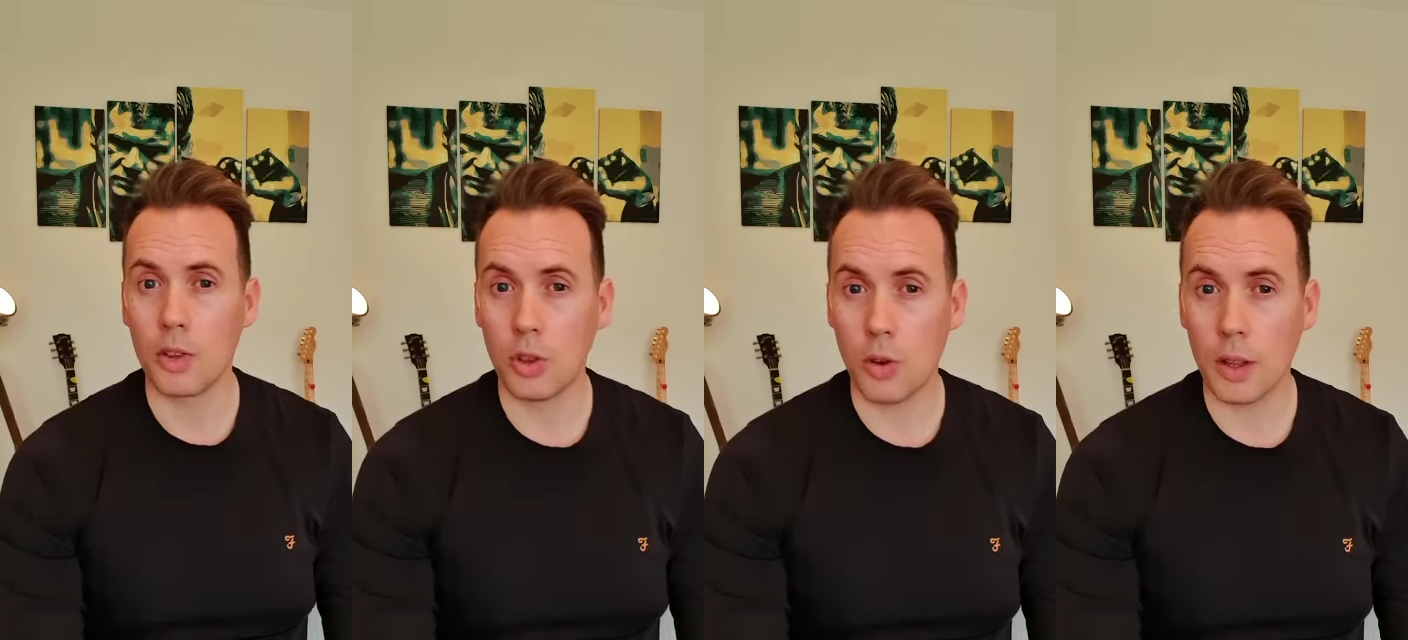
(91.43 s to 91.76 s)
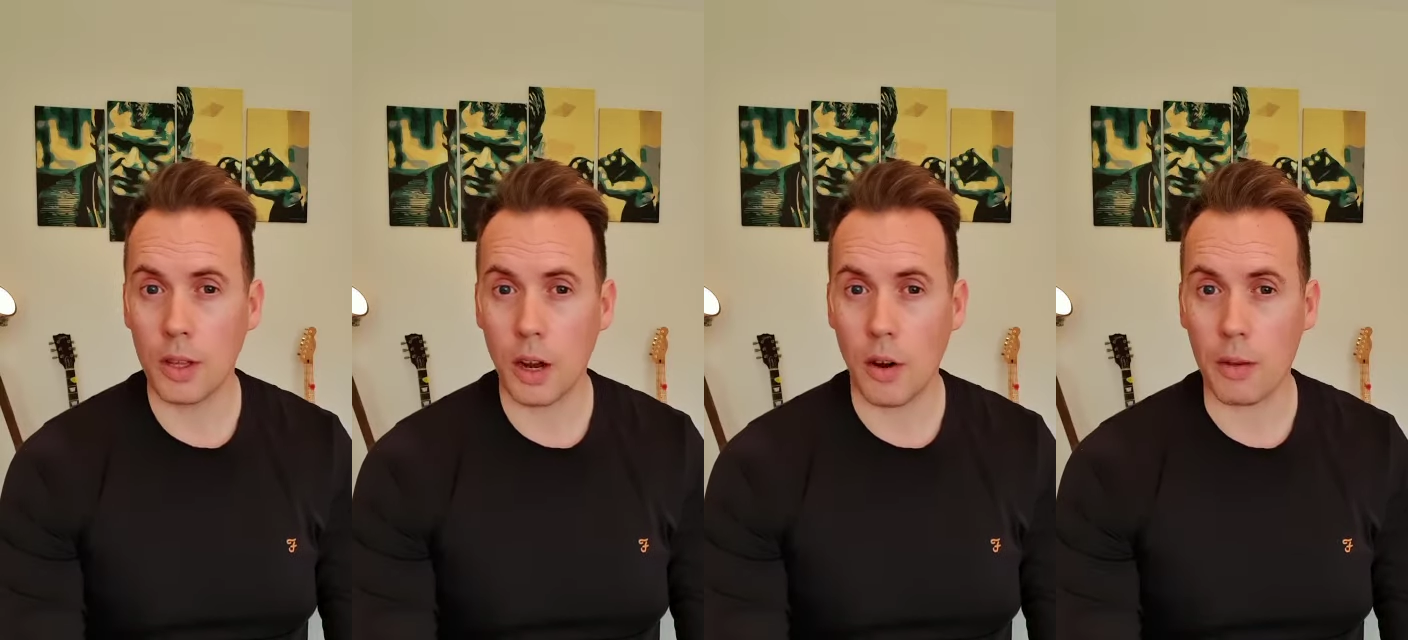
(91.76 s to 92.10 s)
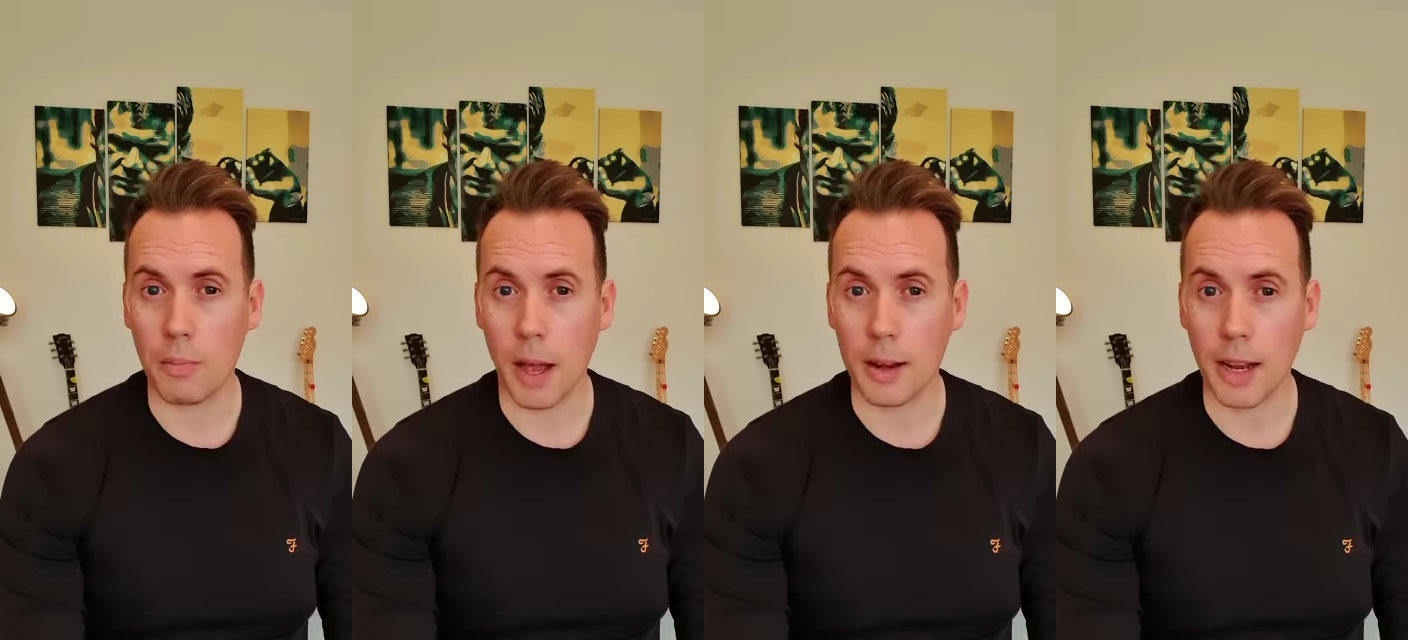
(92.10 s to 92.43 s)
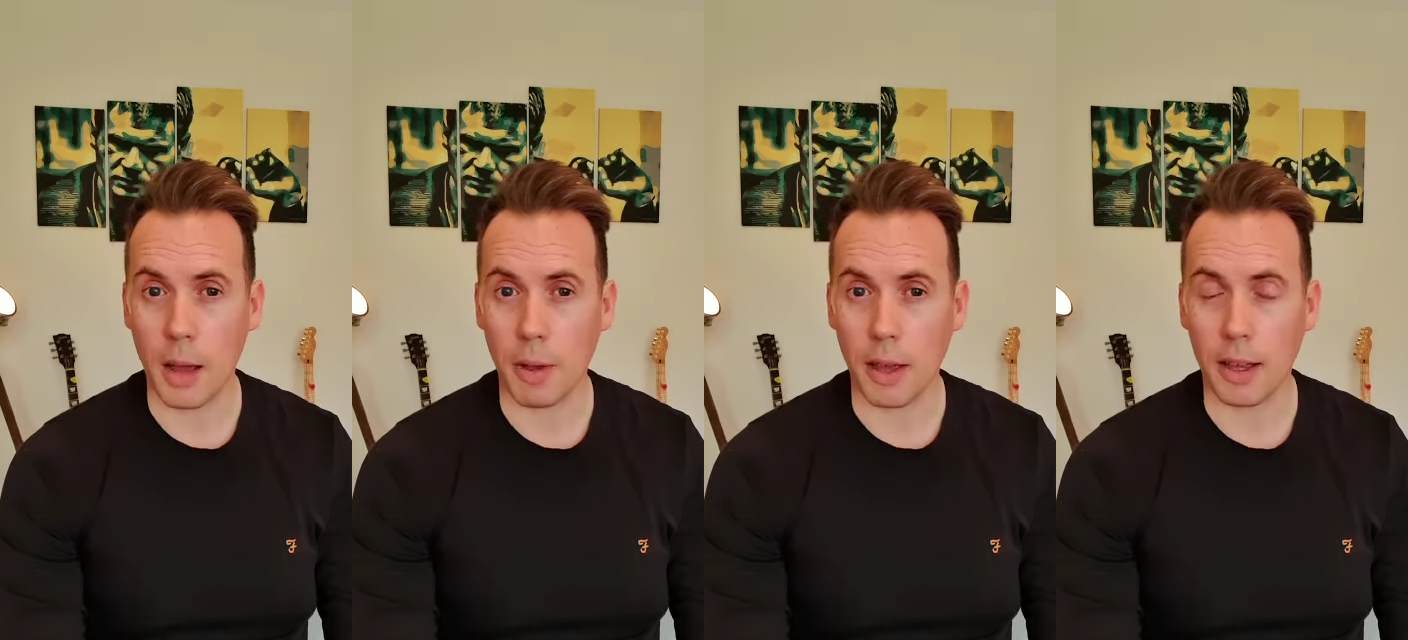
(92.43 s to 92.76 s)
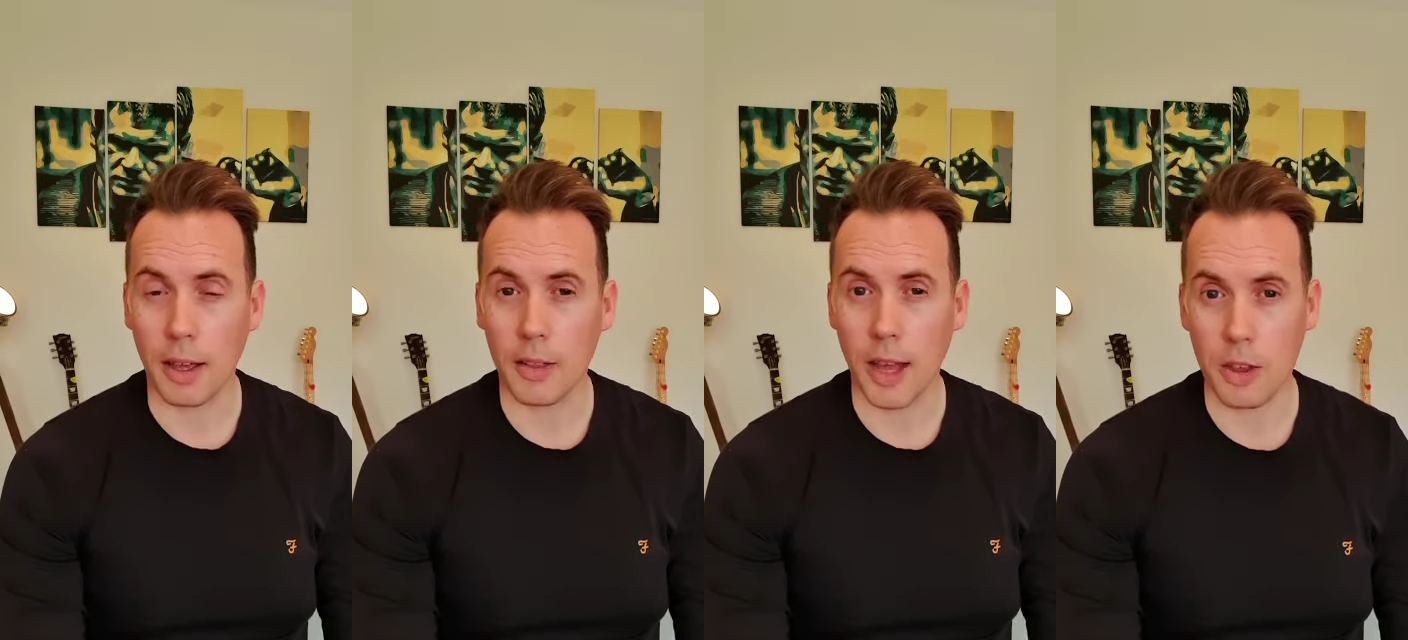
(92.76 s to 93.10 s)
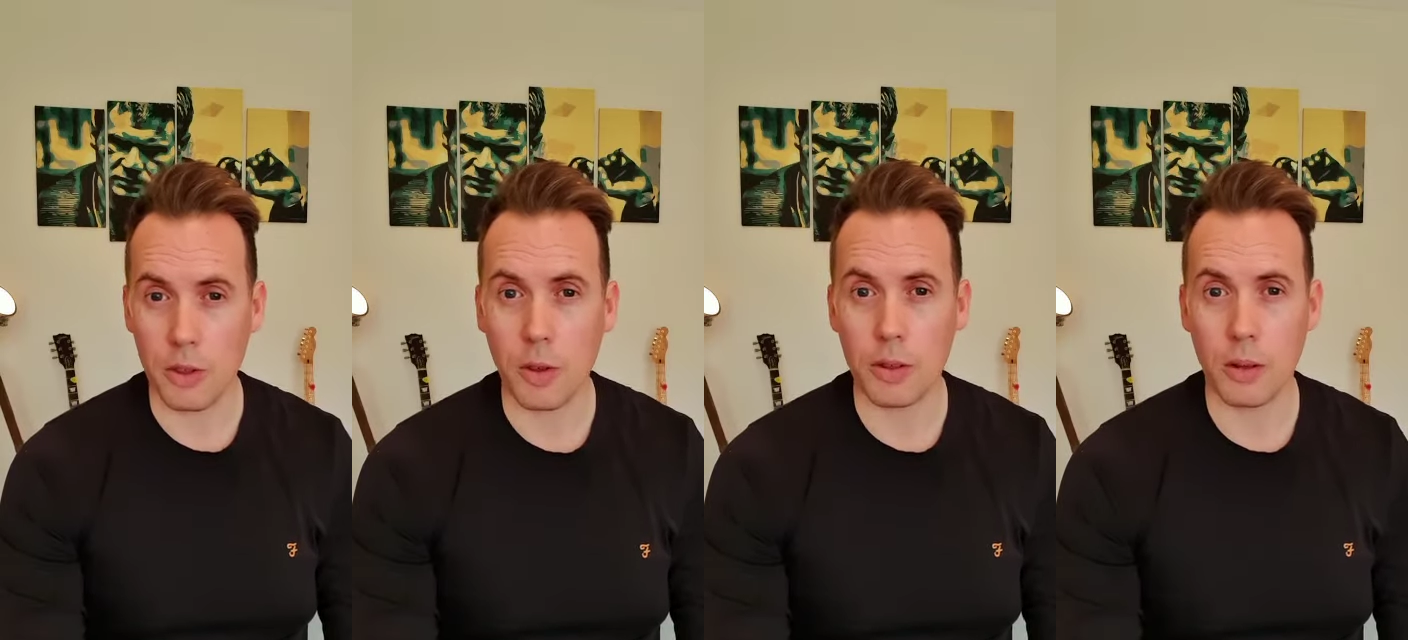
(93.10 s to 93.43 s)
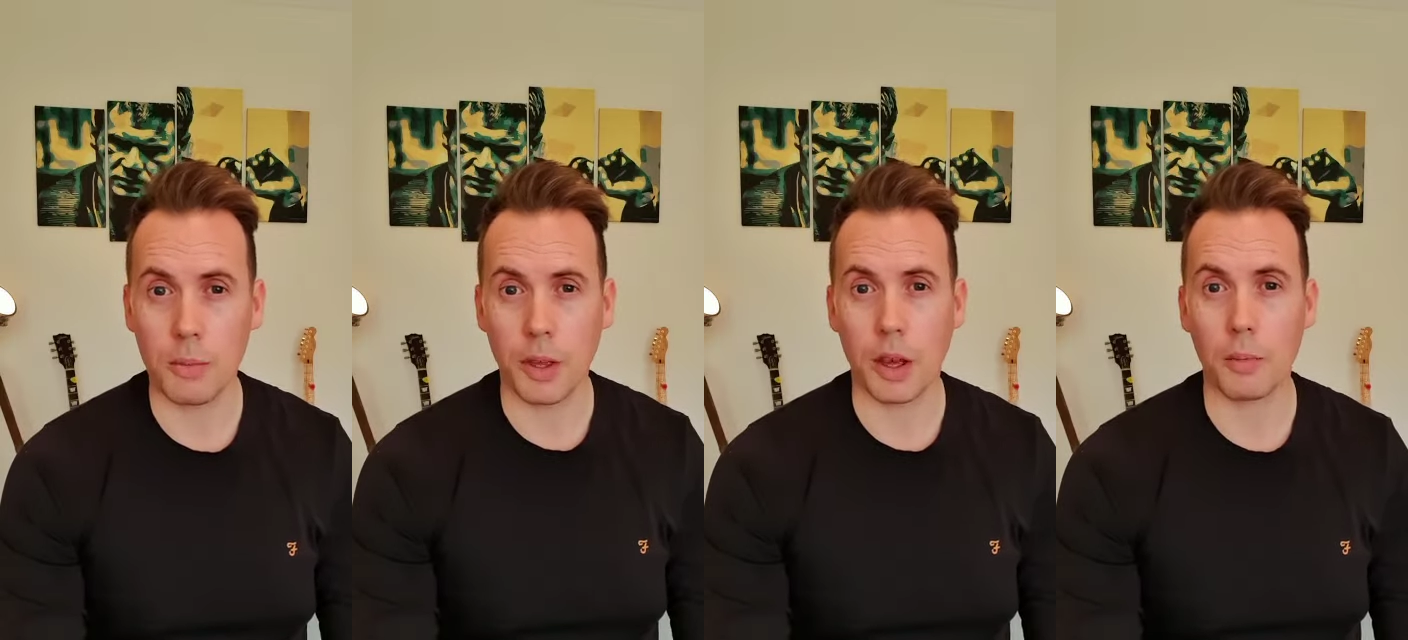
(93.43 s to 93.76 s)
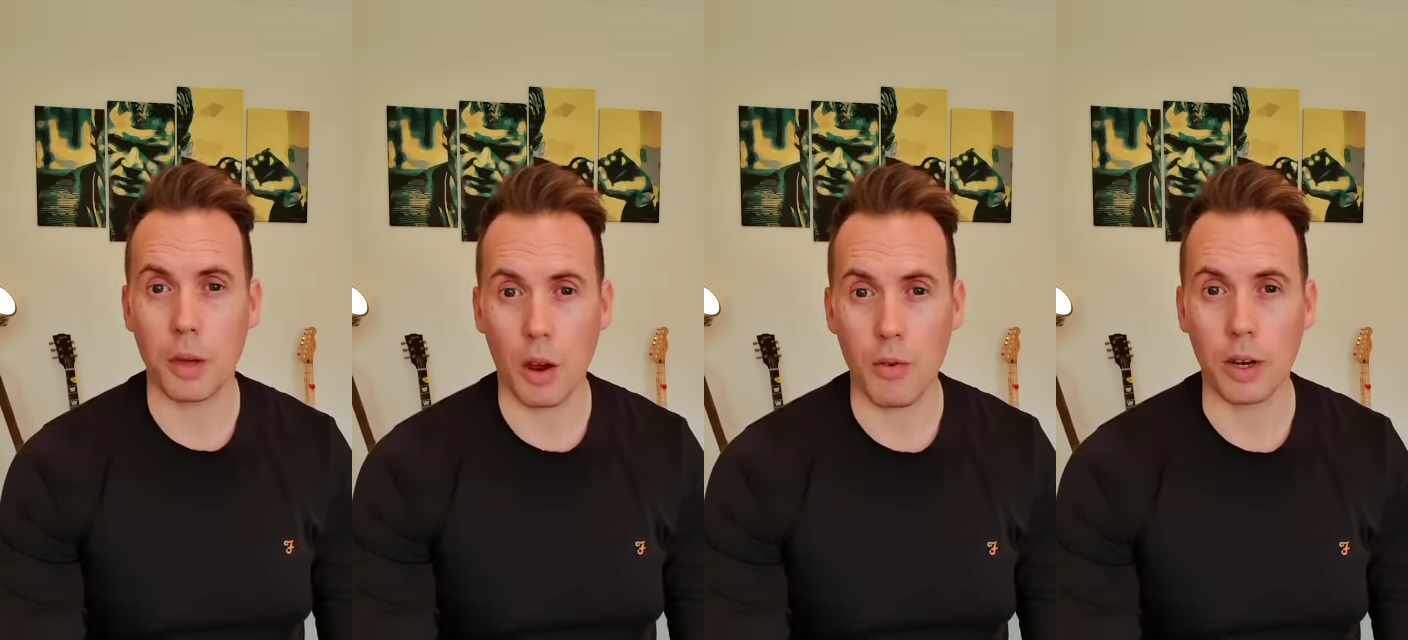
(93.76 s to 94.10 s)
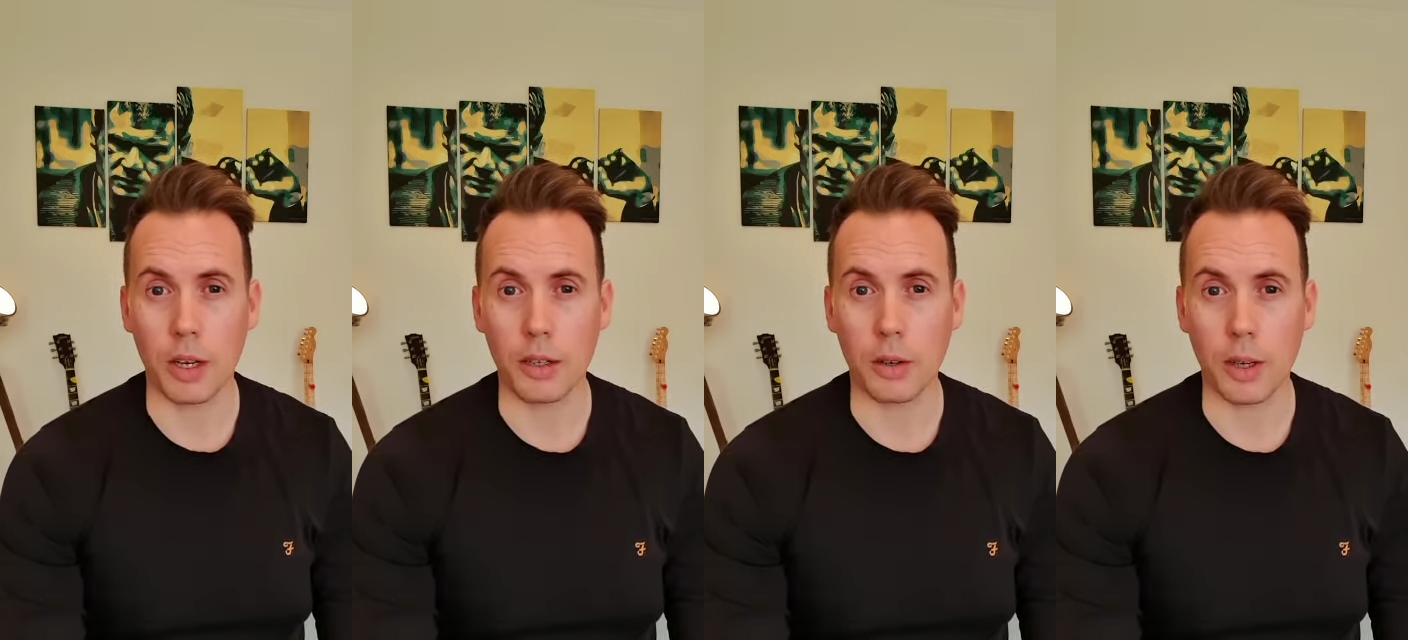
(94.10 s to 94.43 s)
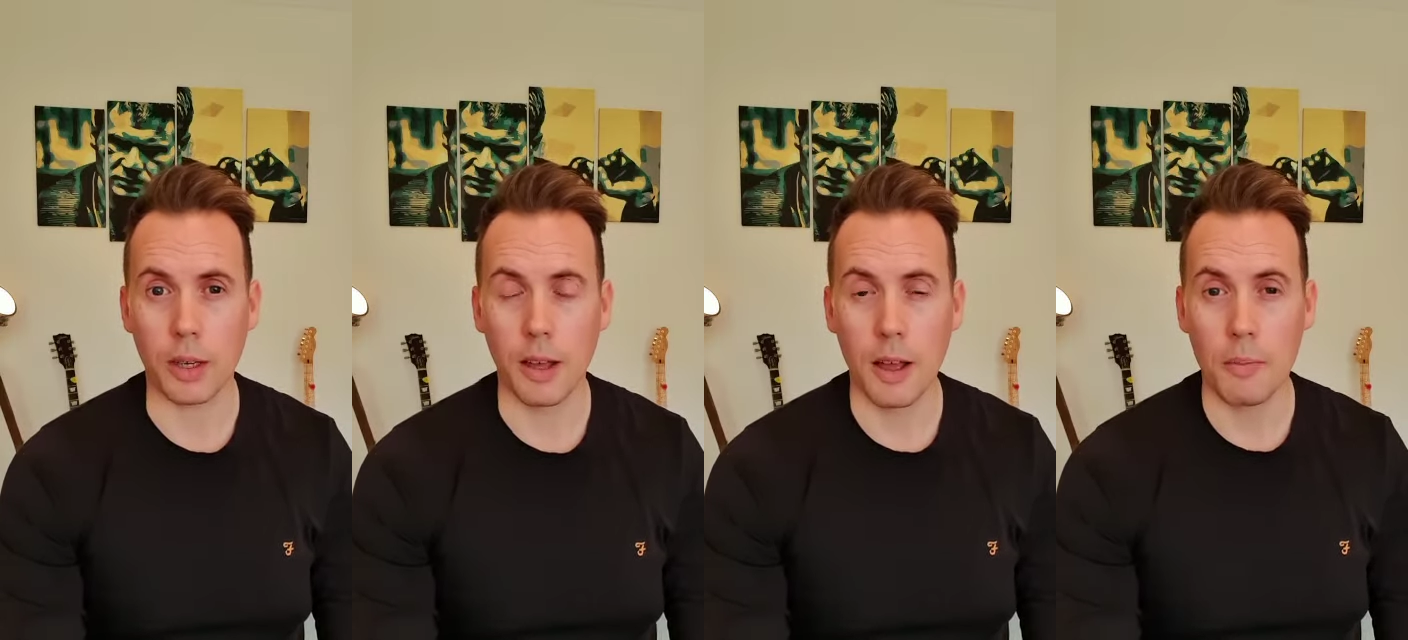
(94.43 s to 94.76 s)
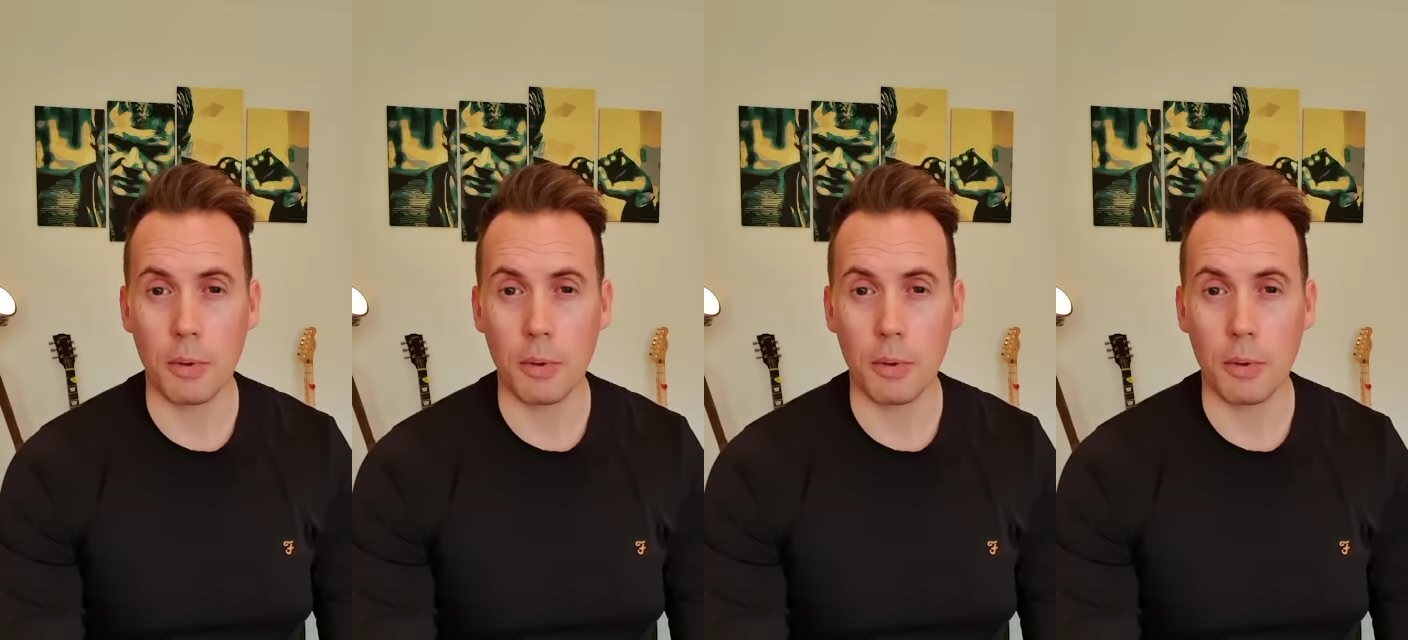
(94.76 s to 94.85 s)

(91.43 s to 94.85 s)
During the current pandemic, that's not something I'm currently doing,